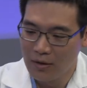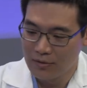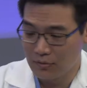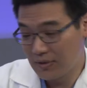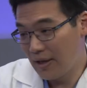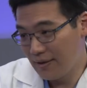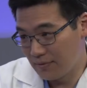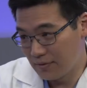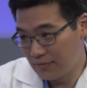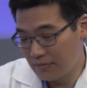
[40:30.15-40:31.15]
So it's a
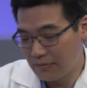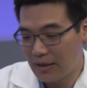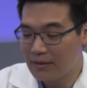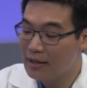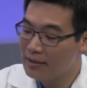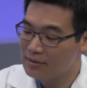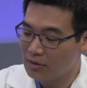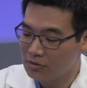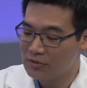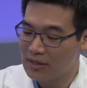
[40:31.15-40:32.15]
catheter, right? And then it has an
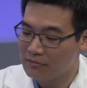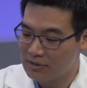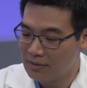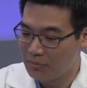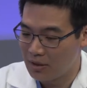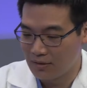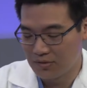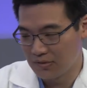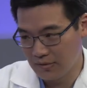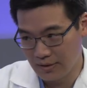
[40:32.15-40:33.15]
ultrasound tip on it,
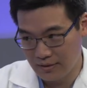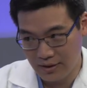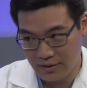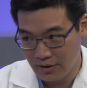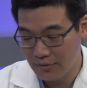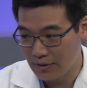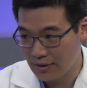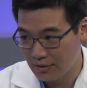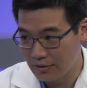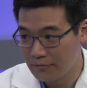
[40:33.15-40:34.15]
just like any other
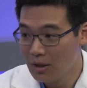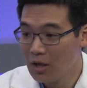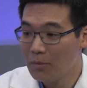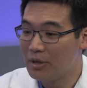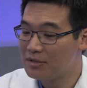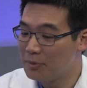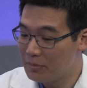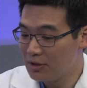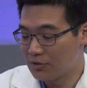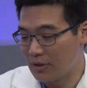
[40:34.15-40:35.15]
echo. Okay. But it's been
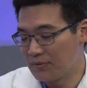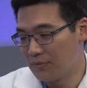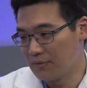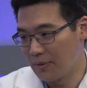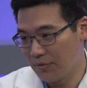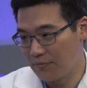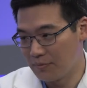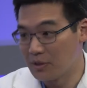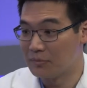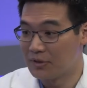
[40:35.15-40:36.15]
miniaturized, so it's about three
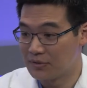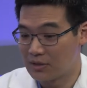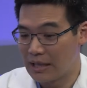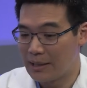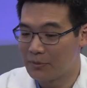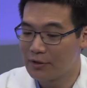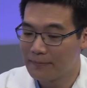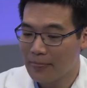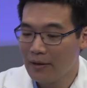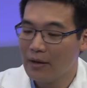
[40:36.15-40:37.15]
millimeters in diameter.
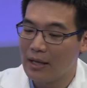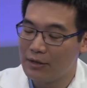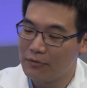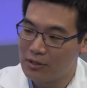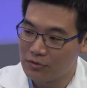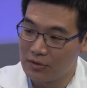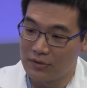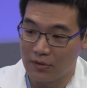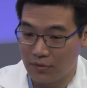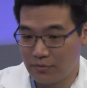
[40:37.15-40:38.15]
Wow. And then we
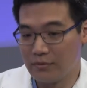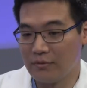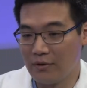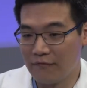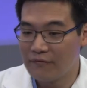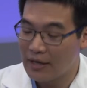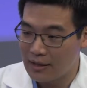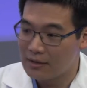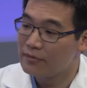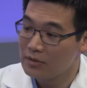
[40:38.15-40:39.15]
introduce it through the
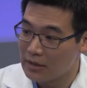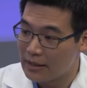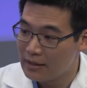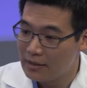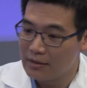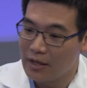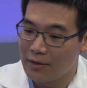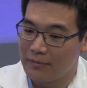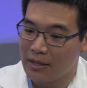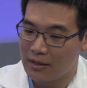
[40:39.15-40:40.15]
vein of the leg,
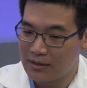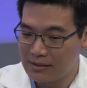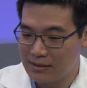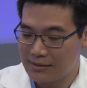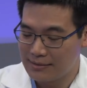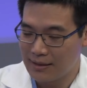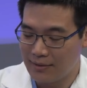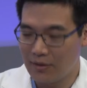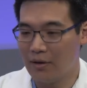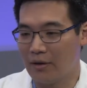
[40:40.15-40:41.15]
um, and then it sits inside
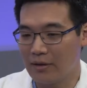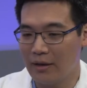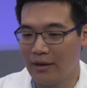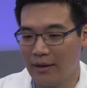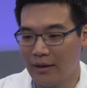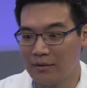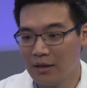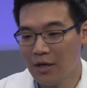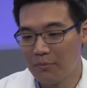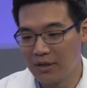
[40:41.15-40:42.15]
the heart. And
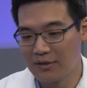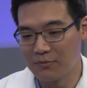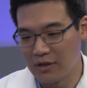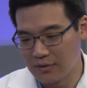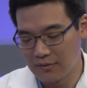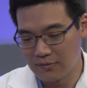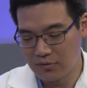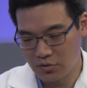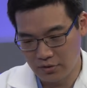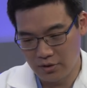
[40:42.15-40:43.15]
because we can
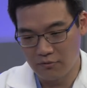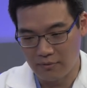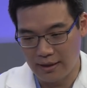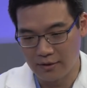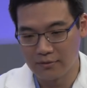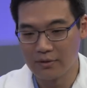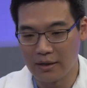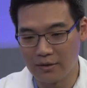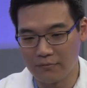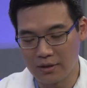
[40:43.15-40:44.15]
turn it around
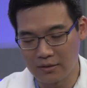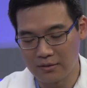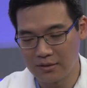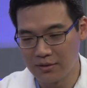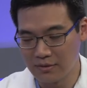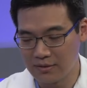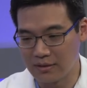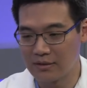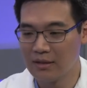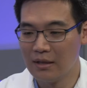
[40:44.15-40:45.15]
and we can tilt
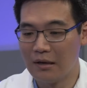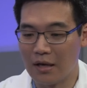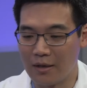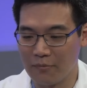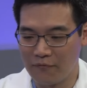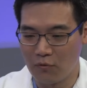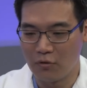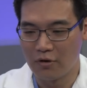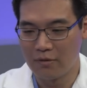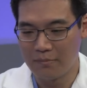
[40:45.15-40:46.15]
it um,
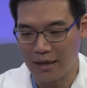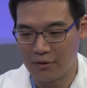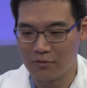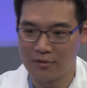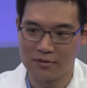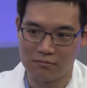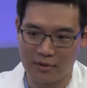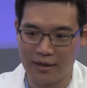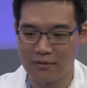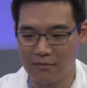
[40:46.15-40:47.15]
forward, backwards,
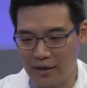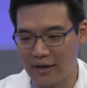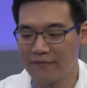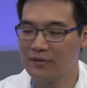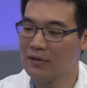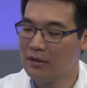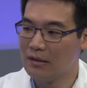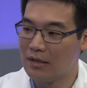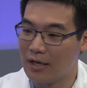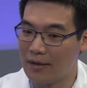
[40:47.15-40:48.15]
right, left,
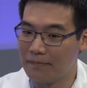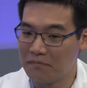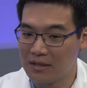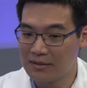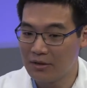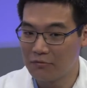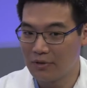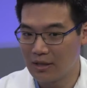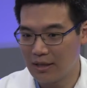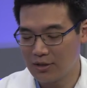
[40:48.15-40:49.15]
um, et cetera, we
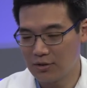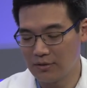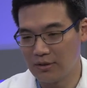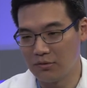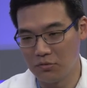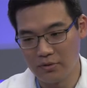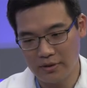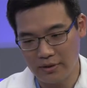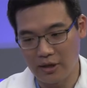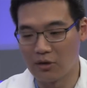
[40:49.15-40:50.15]
can actually
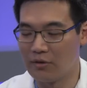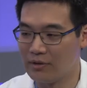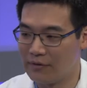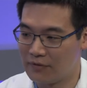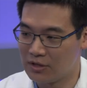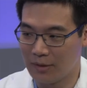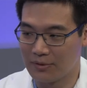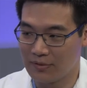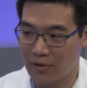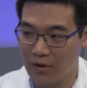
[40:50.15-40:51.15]
look at all the different
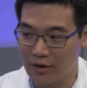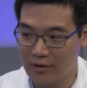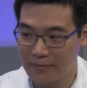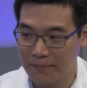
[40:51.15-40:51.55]
chambers of the heart.